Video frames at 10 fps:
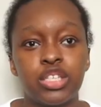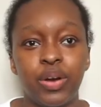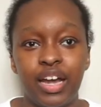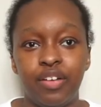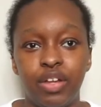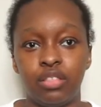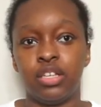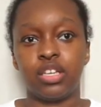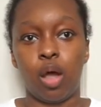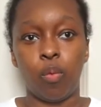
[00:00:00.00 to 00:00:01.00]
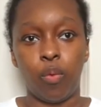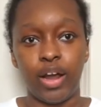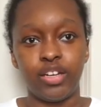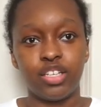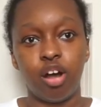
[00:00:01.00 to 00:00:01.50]
I have this
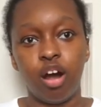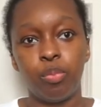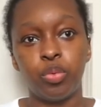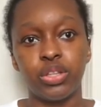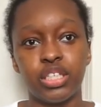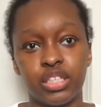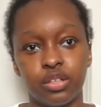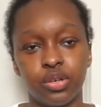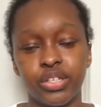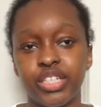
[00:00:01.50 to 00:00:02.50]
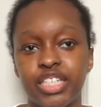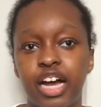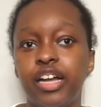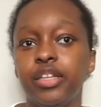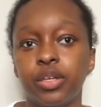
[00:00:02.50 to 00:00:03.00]
white top with this little
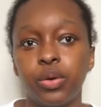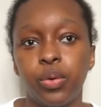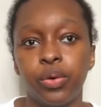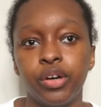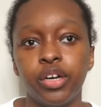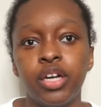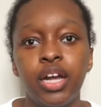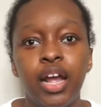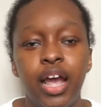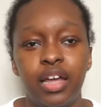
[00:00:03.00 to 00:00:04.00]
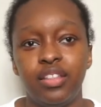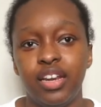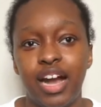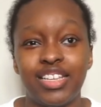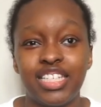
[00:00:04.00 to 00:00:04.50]
design in the corner, and then
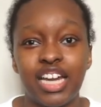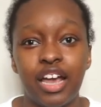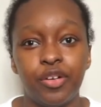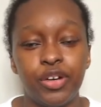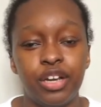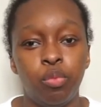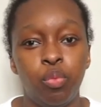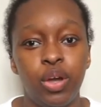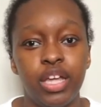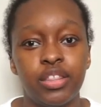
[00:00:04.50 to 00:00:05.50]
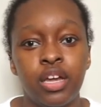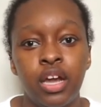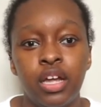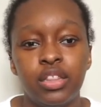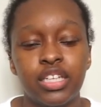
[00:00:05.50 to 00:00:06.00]
I styled it with
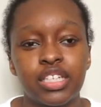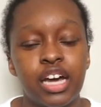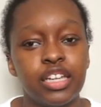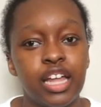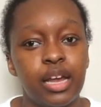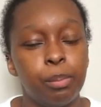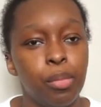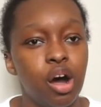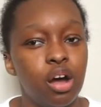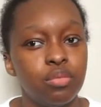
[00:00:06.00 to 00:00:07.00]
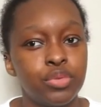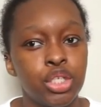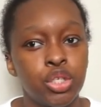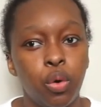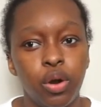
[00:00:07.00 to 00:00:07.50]
these kind of like mom
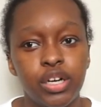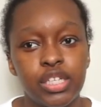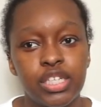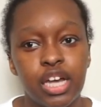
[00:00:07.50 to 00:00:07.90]
shorts.